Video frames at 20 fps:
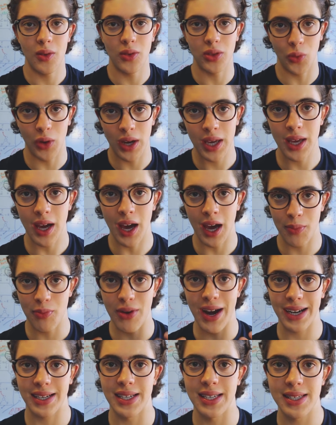the way I
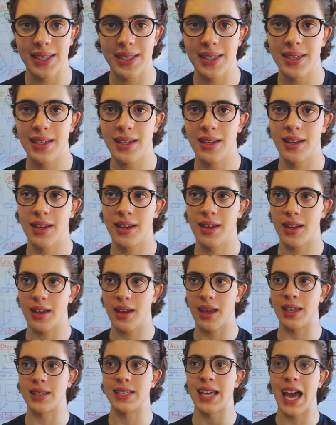practice
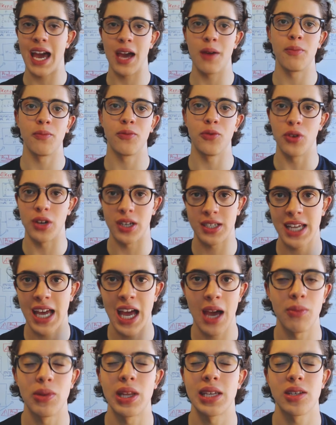for
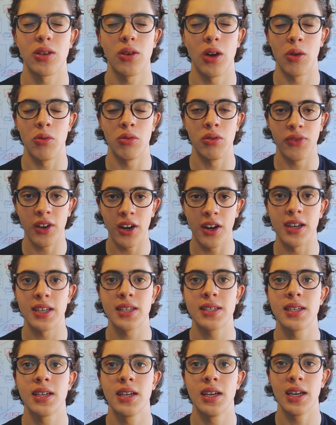exams, I
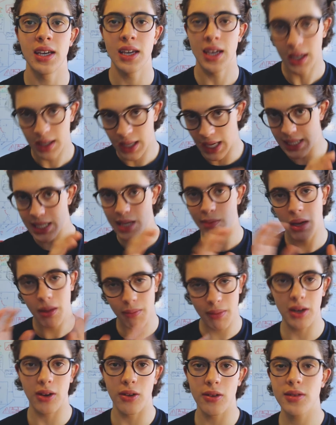revise. Yes, I make
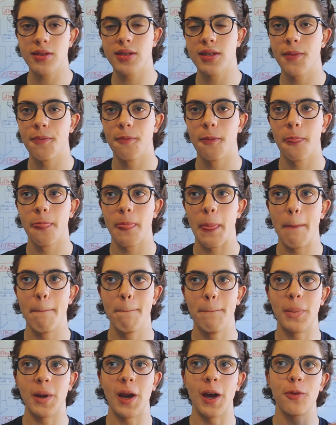my notes,
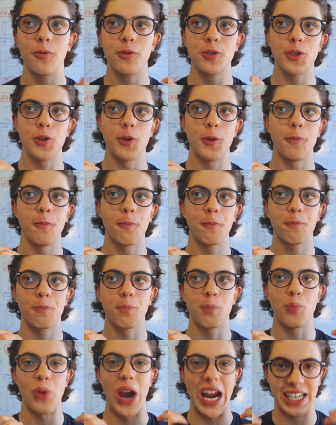but I also
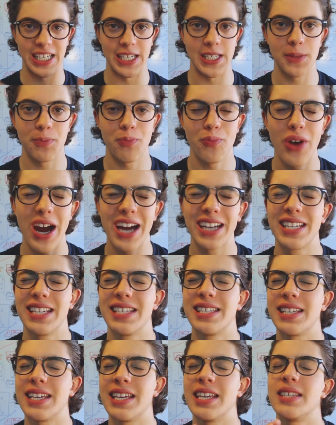practice.
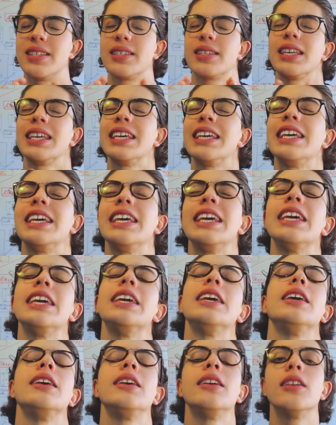Practice is
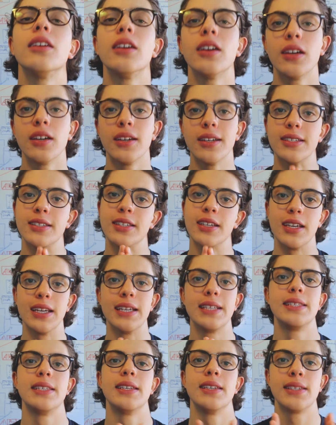key to
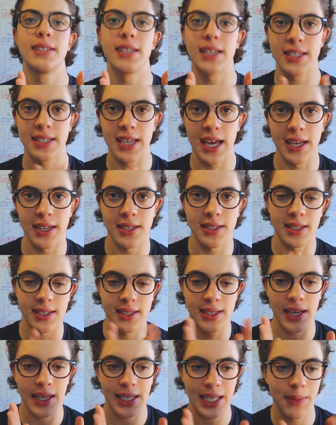good success,
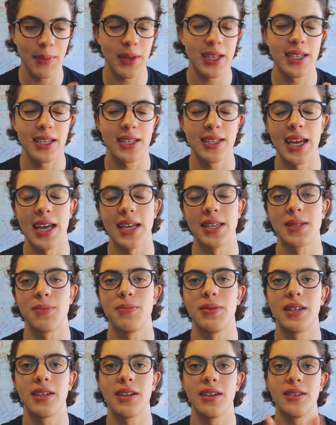to academic success,
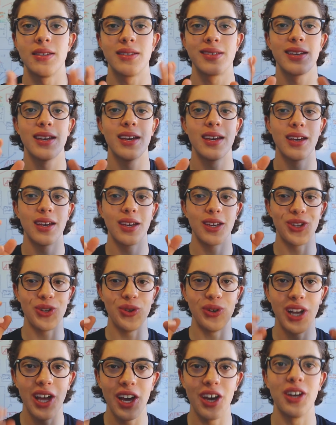because
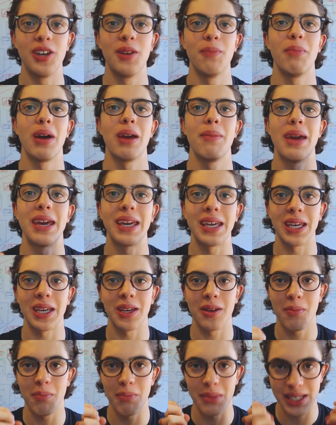you learn by making
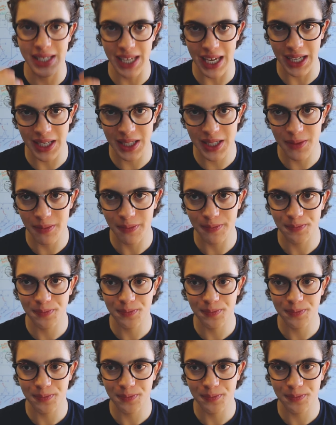mistakes.